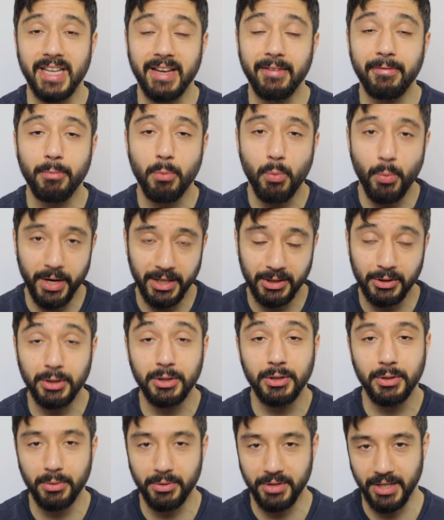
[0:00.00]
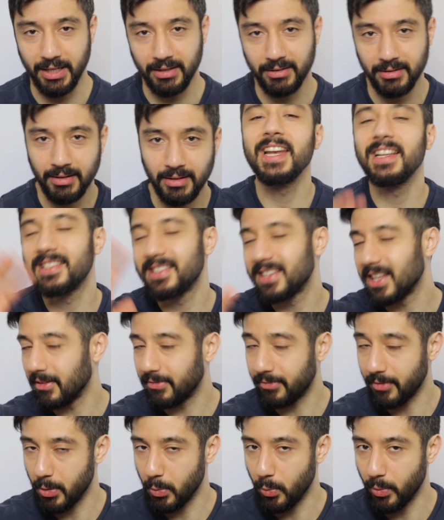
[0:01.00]
safe way to do that. Any
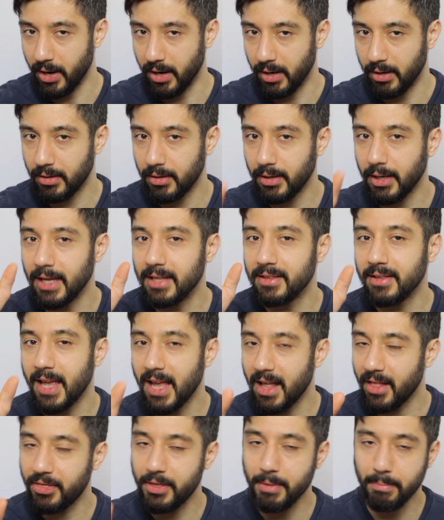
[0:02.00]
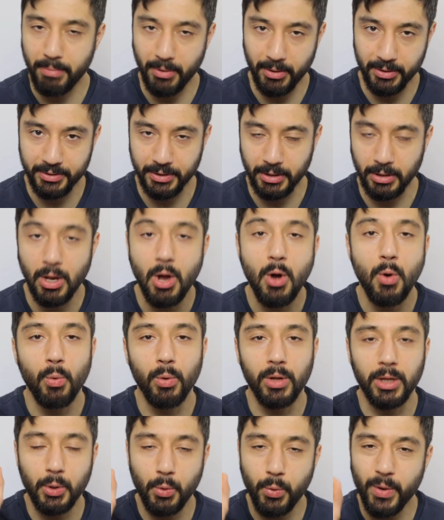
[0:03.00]
self-aware and healthy person
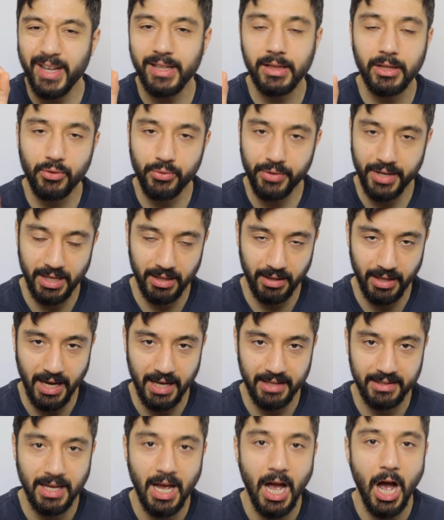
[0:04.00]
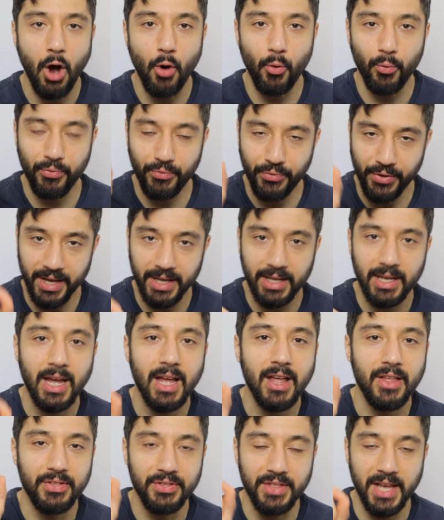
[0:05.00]
will quickly realize how
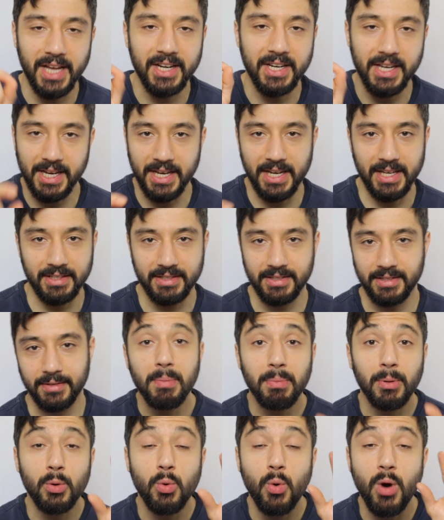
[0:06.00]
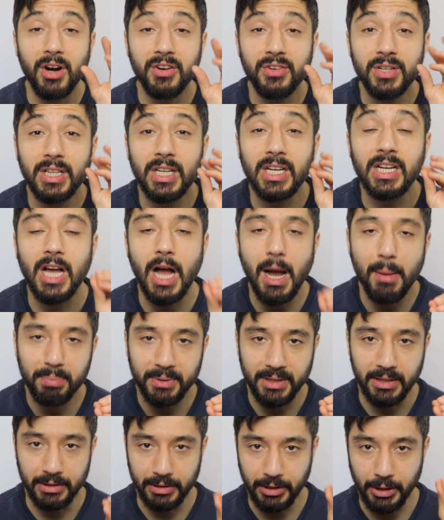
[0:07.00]
fake that is. People who are really
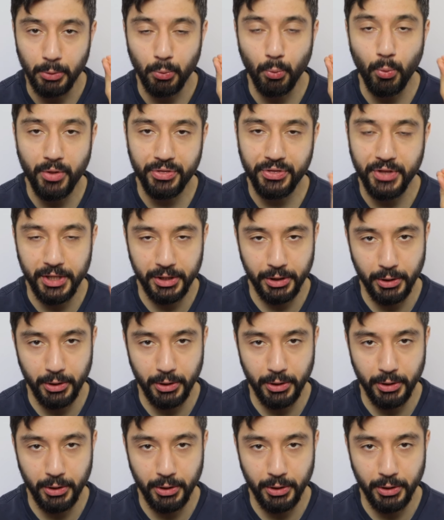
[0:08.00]
competent in what